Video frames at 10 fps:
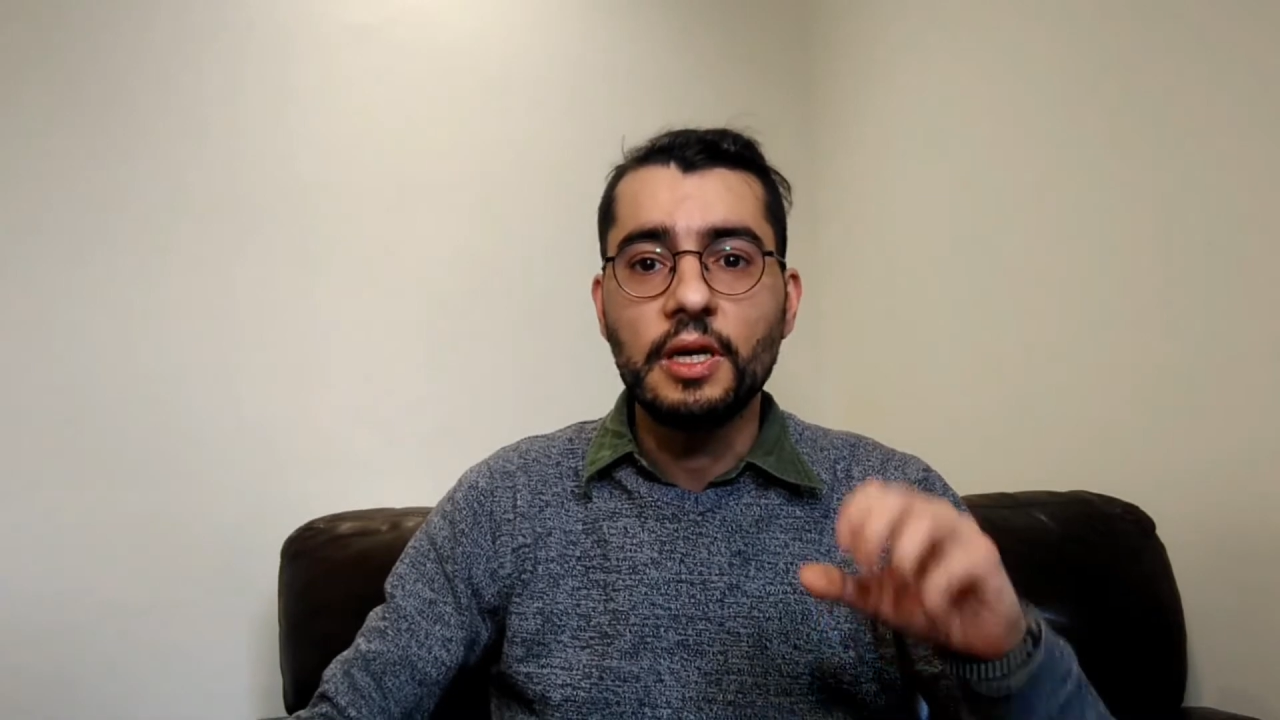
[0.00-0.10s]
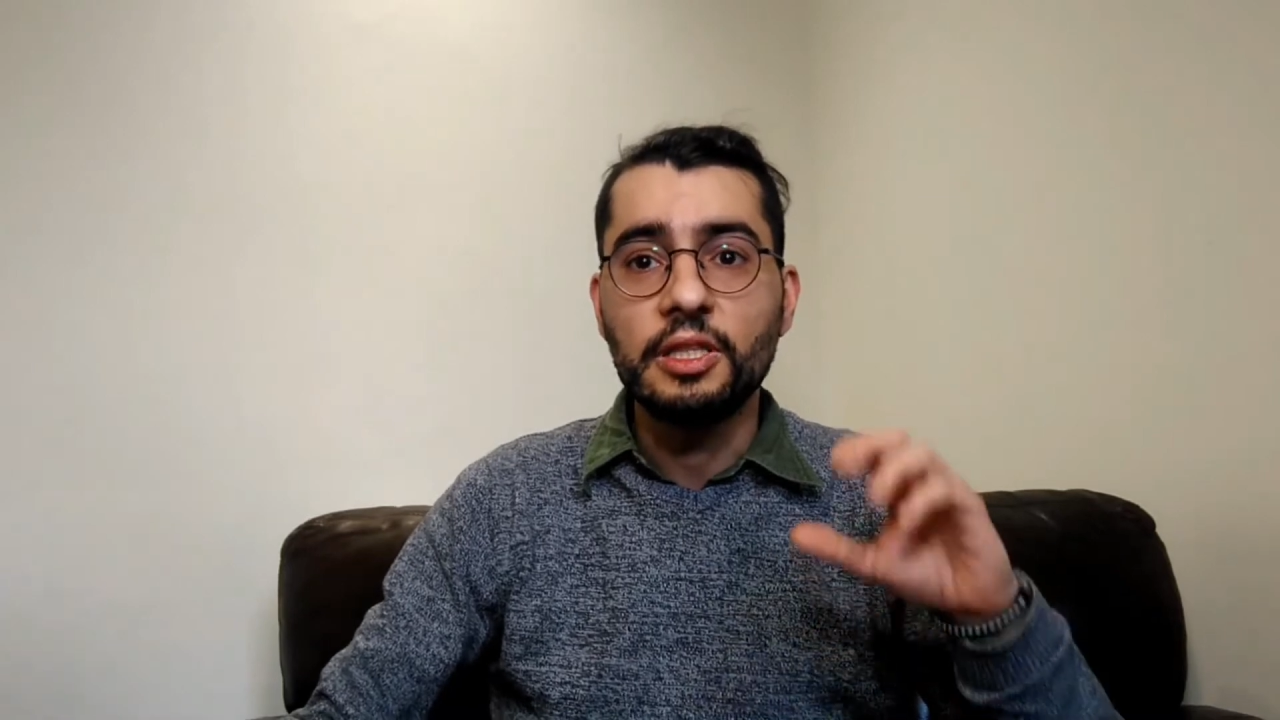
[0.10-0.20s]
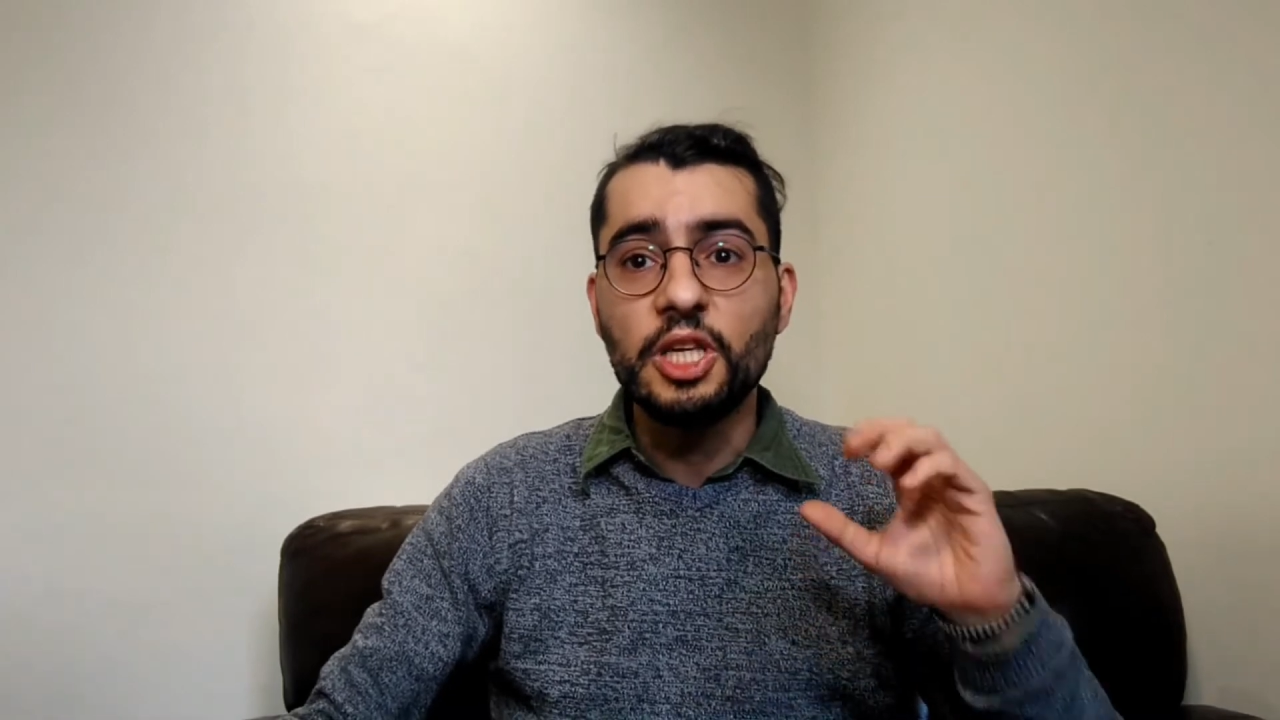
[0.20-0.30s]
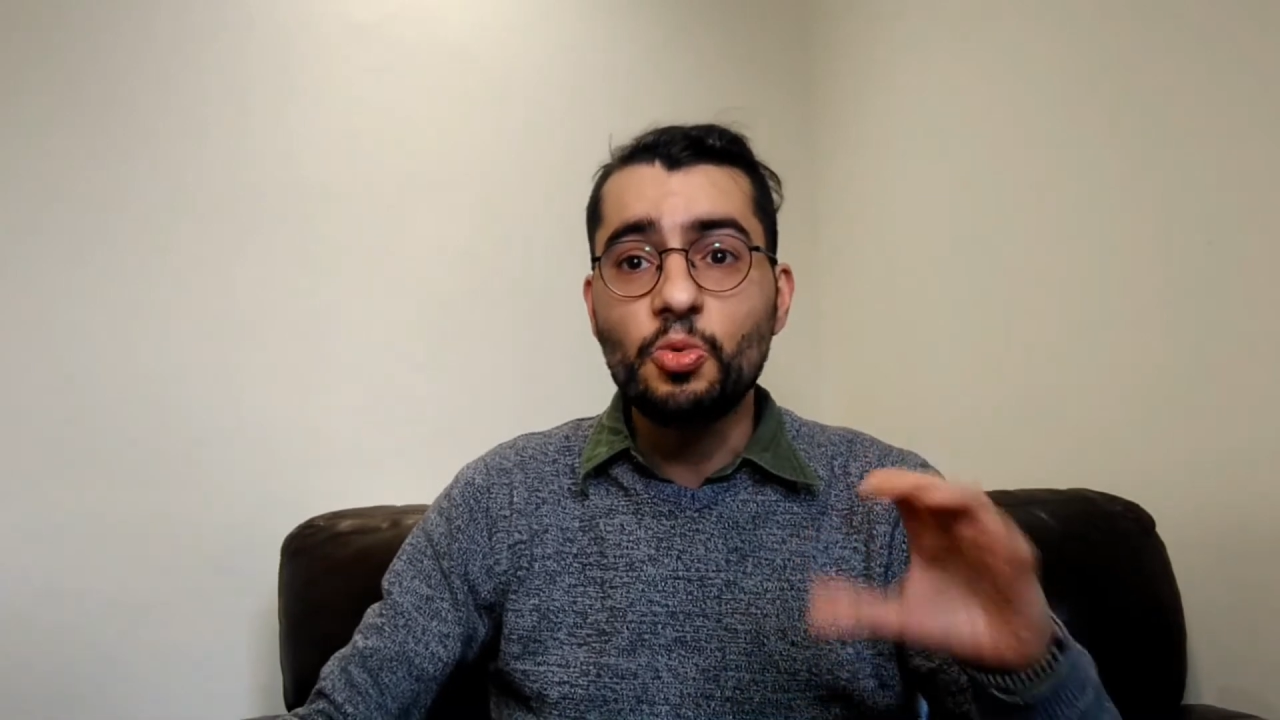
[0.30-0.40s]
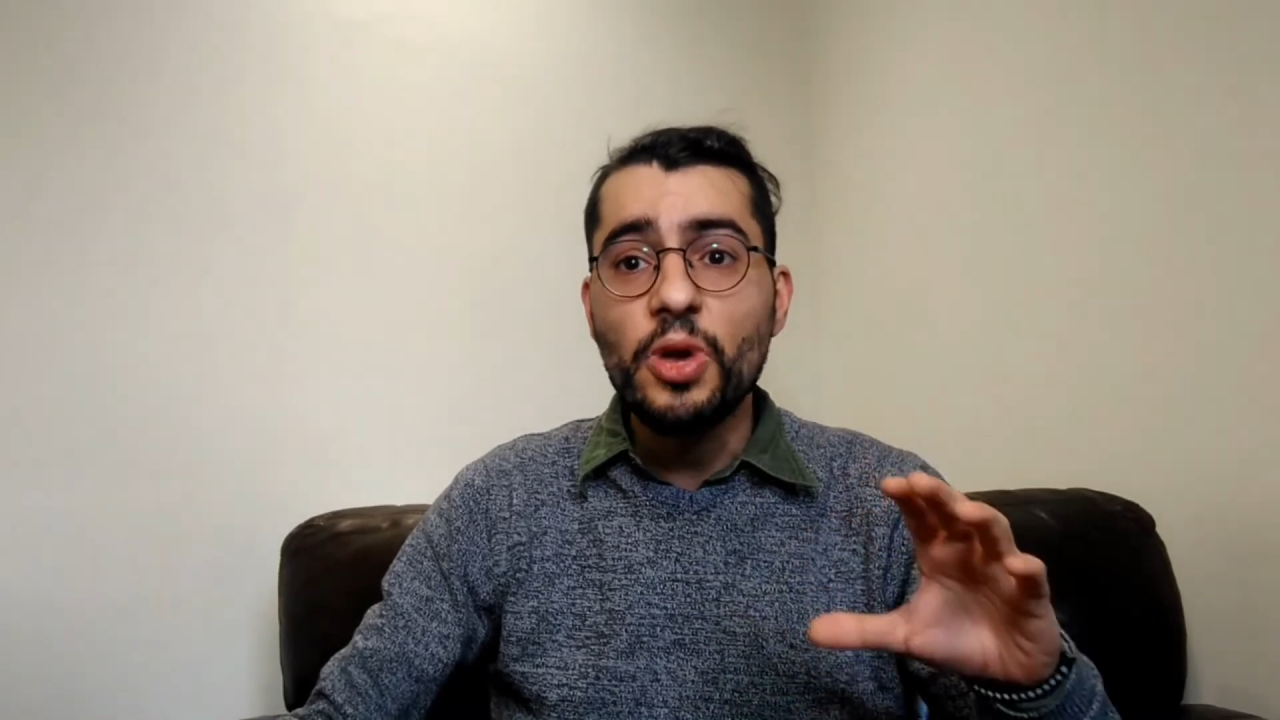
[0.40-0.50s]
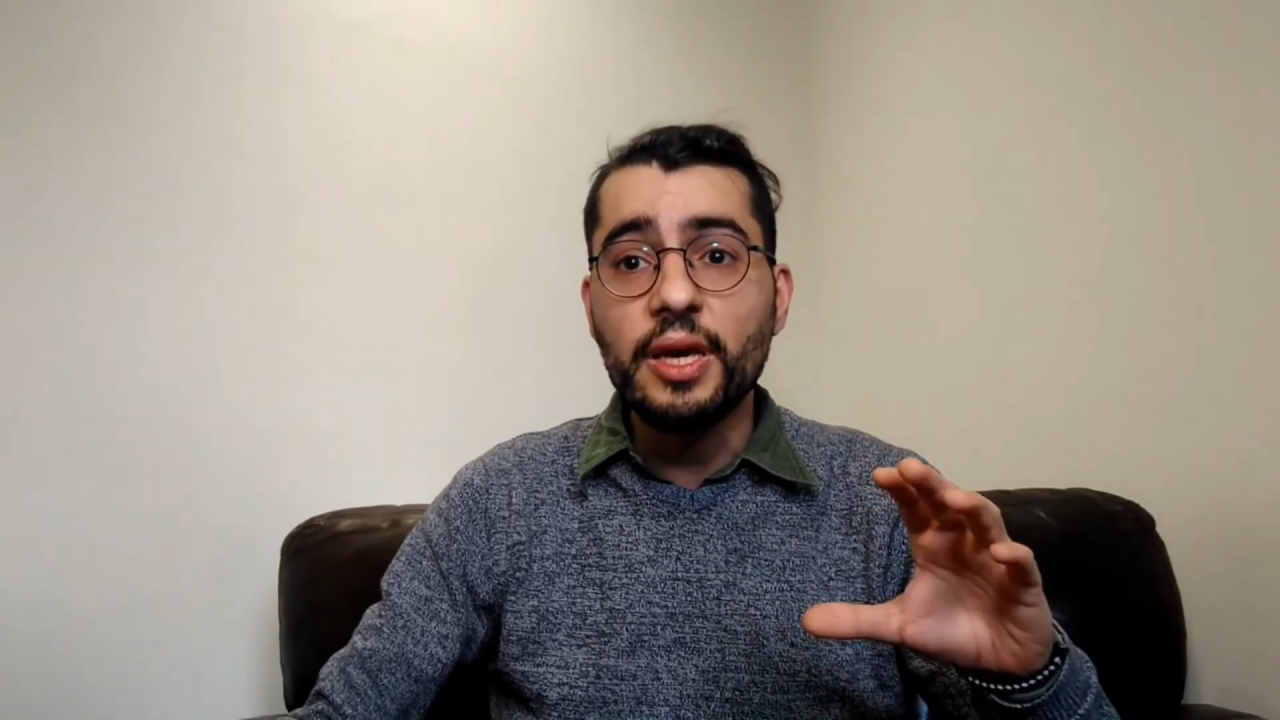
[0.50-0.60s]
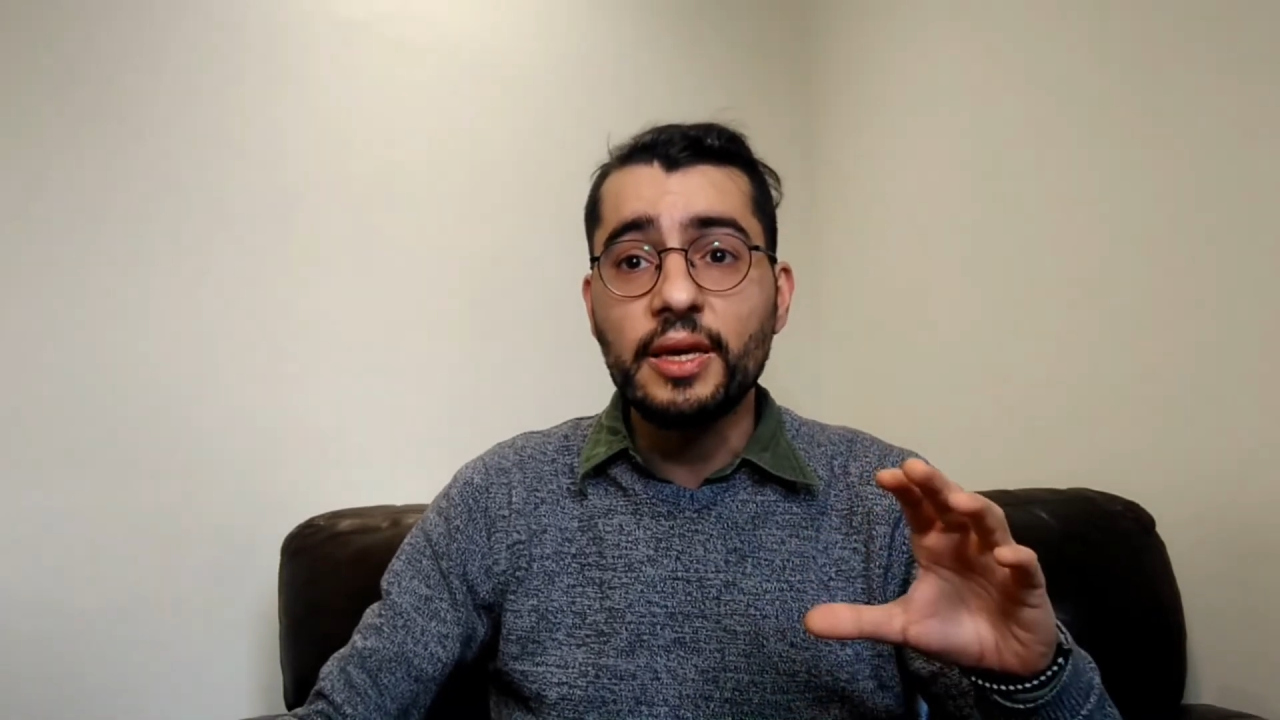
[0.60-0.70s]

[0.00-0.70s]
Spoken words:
This week,